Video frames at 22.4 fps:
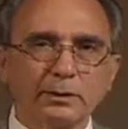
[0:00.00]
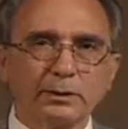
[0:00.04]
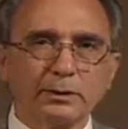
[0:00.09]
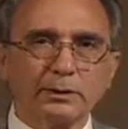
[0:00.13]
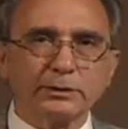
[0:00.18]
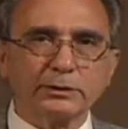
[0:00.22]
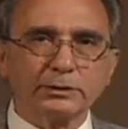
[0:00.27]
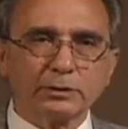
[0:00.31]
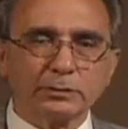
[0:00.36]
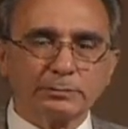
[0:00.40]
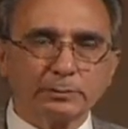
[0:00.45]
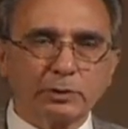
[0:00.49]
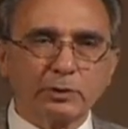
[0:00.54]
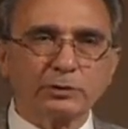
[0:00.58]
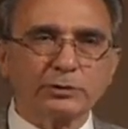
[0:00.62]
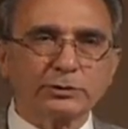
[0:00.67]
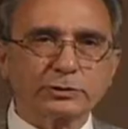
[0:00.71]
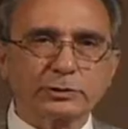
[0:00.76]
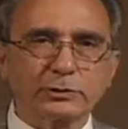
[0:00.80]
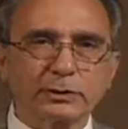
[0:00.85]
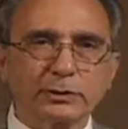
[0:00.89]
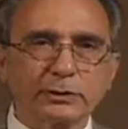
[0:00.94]
is the
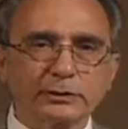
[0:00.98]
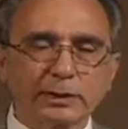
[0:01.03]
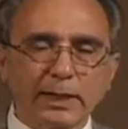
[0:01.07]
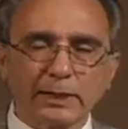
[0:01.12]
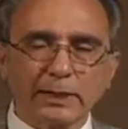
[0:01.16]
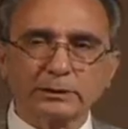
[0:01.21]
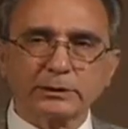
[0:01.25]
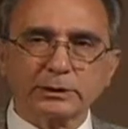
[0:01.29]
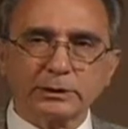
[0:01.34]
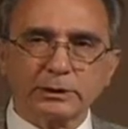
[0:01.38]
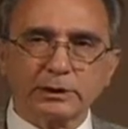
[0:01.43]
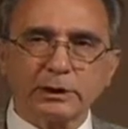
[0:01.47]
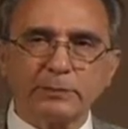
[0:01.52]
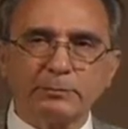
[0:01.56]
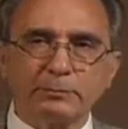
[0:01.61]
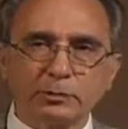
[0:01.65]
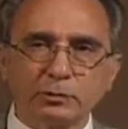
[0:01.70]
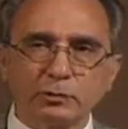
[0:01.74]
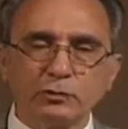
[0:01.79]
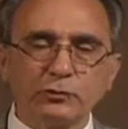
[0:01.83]
person that's actually keeping